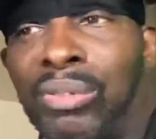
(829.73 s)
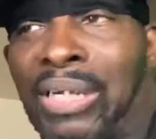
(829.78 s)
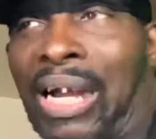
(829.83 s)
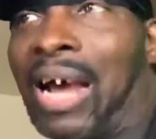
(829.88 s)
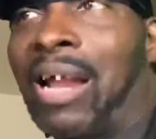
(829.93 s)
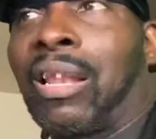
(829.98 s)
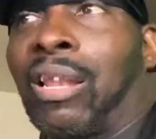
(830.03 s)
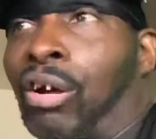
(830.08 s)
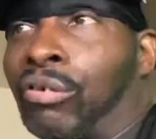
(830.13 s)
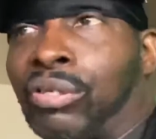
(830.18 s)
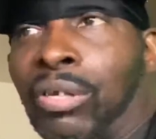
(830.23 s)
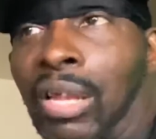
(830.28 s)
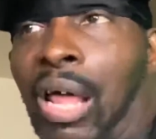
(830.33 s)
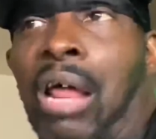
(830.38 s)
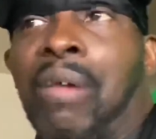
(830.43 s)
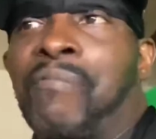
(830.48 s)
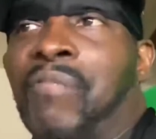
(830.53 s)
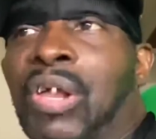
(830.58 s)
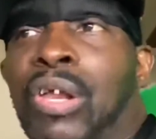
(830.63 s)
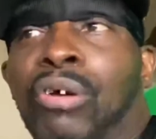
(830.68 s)
I lost a lot
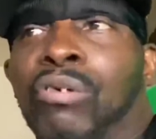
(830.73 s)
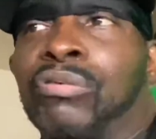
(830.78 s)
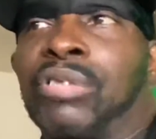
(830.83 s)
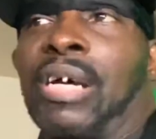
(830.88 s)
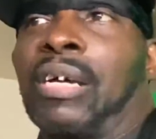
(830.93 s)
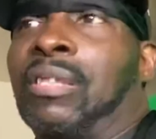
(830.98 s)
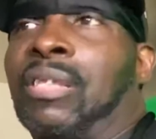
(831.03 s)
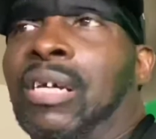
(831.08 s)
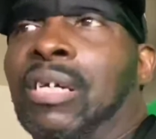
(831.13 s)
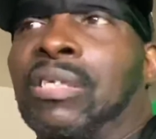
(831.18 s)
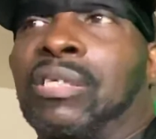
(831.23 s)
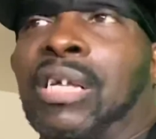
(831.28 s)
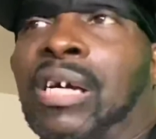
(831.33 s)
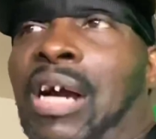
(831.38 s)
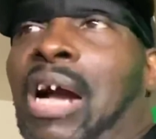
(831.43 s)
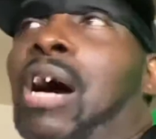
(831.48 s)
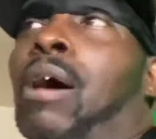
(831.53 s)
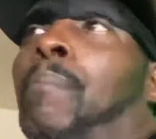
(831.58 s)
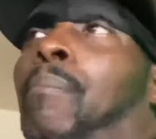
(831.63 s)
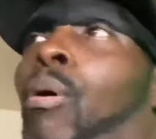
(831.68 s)
of videos like that. It's like
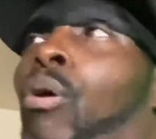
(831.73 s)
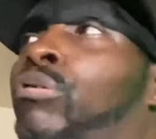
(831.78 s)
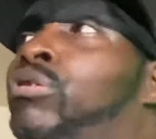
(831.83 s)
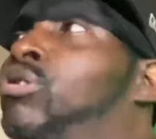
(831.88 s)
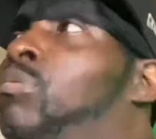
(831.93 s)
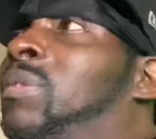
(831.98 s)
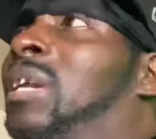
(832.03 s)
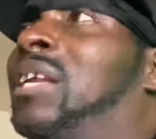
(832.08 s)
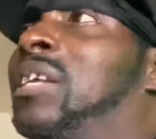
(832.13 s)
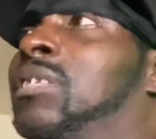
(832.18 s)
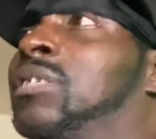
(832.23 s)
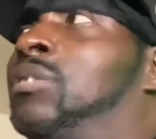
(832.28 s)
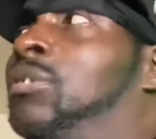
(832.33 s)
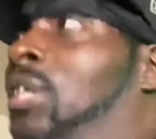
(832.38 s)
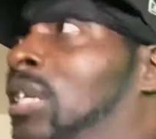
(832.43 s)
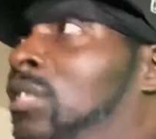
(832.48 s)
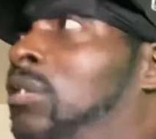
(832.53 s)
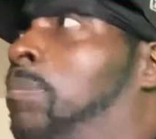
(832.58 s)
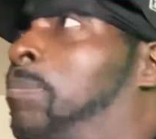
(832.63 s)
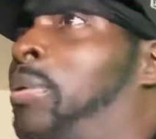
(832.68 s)
I'll post them and it just
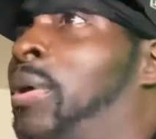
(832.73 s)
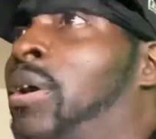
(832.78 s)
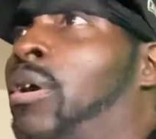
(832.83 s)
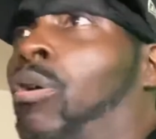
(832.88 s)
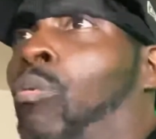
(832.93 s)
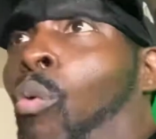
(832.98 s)
disappear,